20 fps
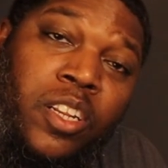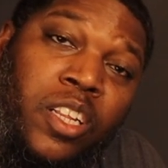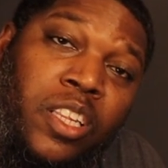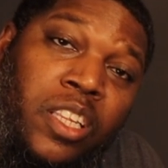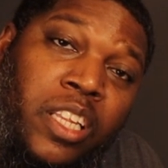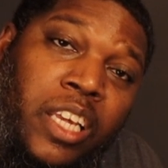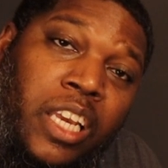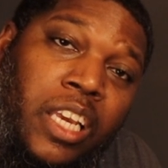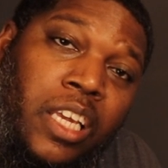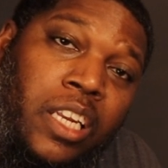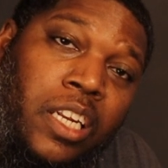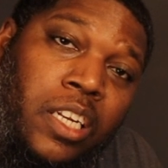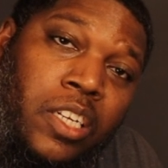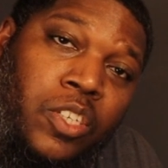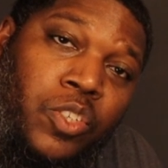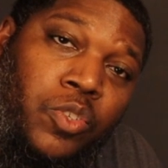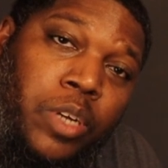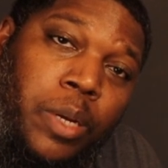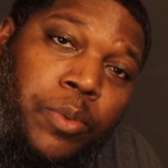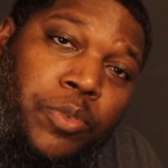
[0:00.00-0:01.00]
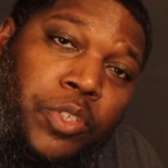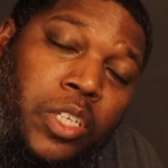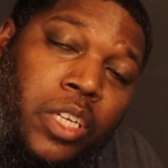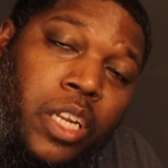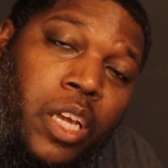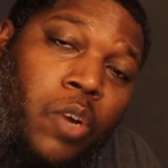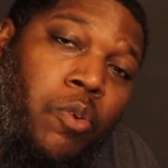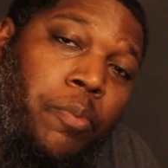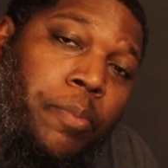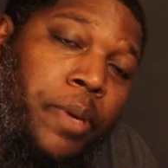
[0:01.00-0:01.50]
the link in the description,
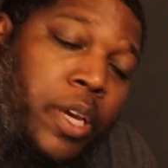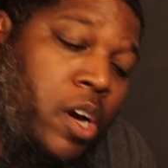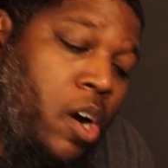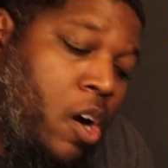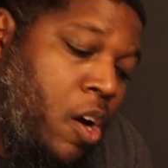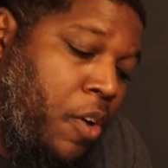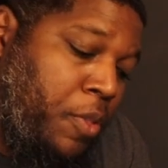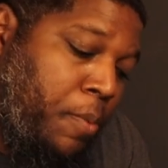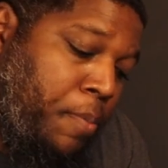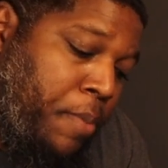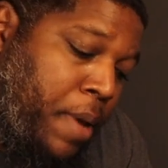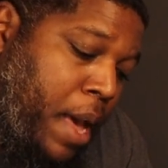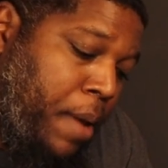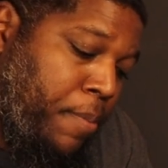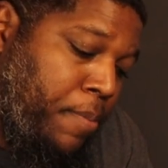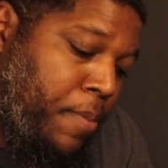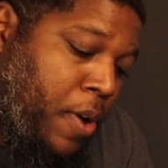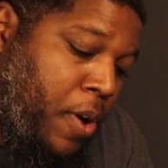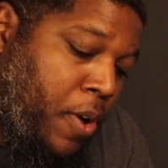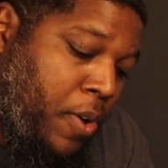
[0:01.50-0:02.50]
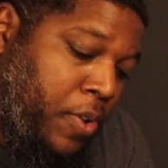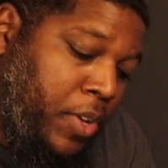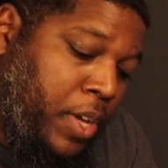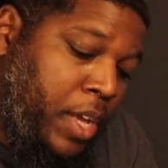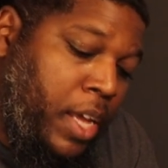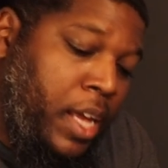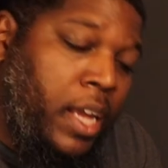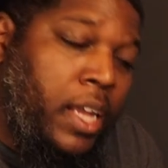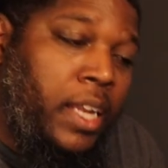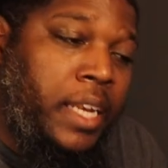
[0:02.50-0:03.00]
it will be called the PetMoll.
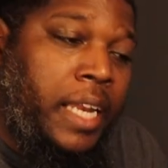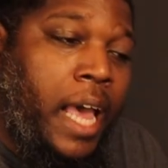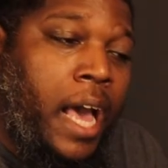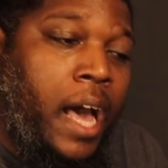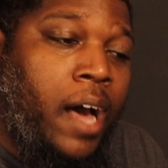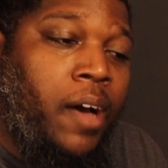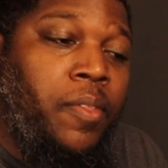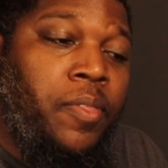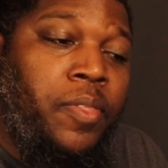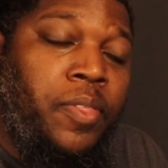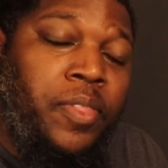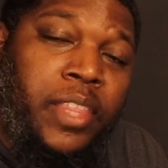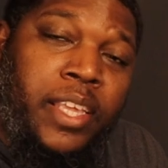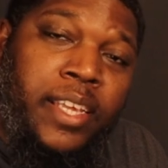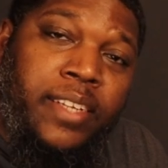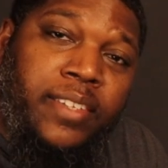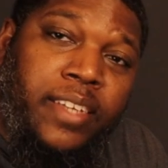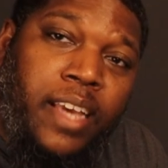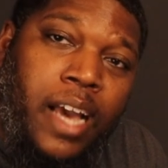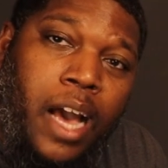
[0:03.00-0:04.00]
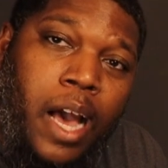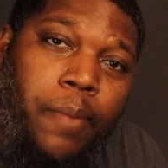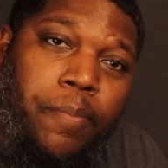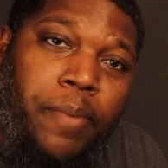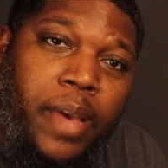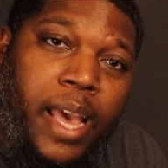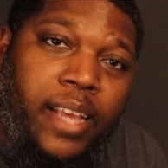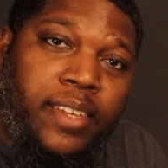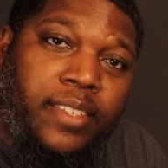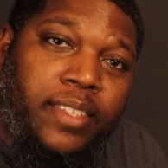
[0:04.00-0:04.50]
Now, this
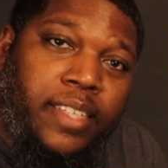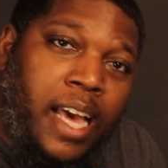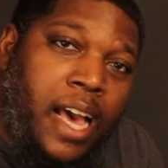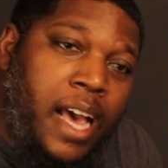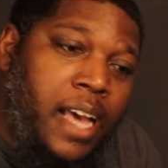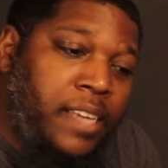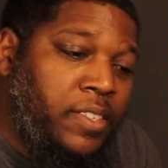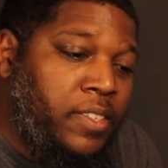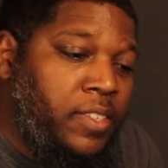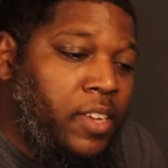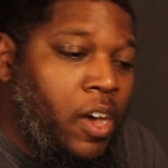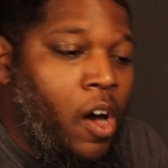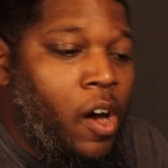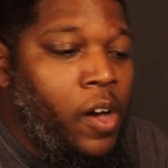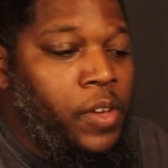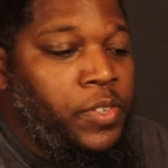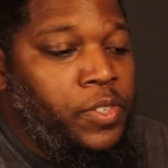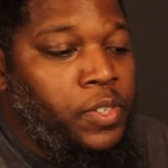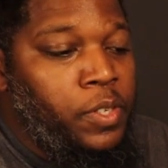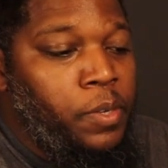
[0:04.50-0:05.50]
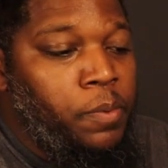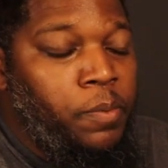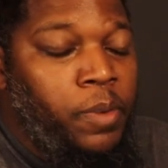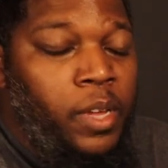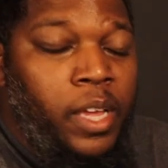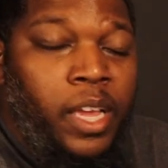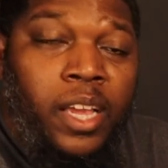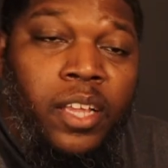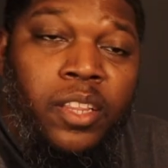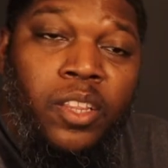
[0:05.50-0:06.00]
compact size is awesome.
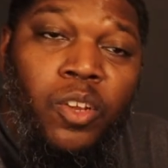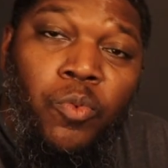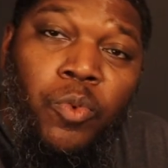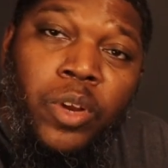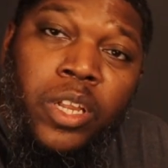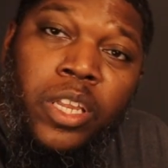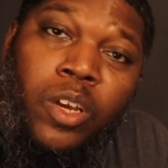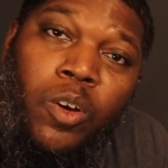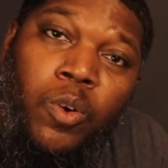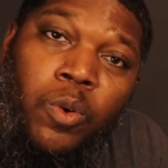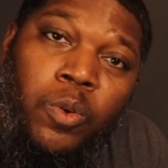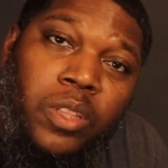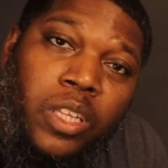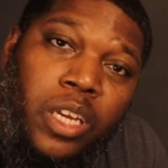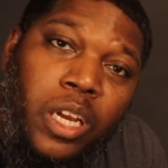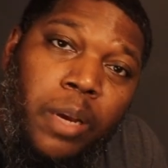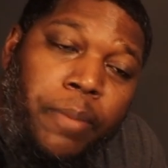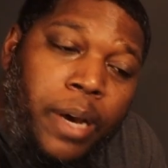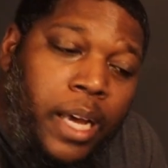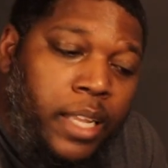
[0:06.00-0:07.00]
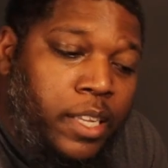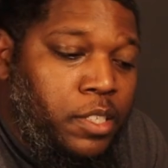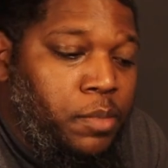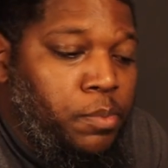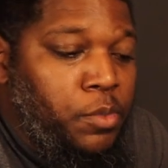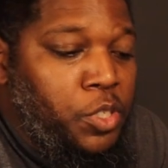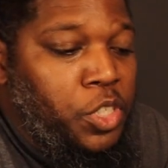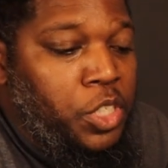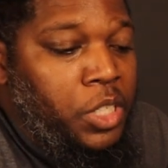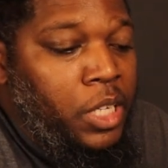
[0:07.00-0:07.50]
The really cool thing about
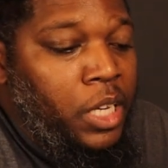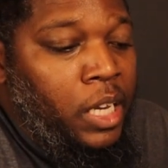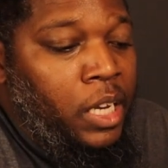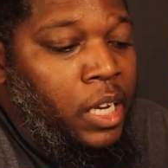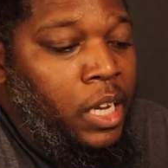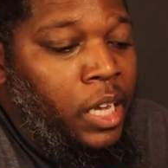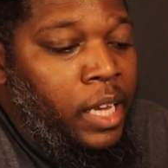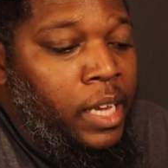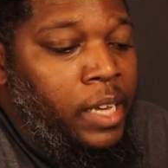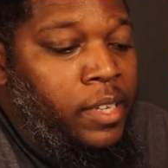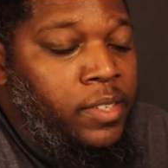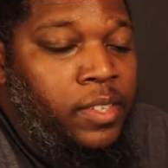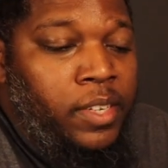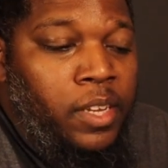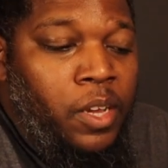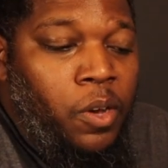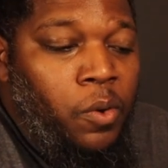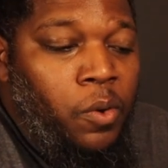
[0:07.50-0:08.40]
this machine is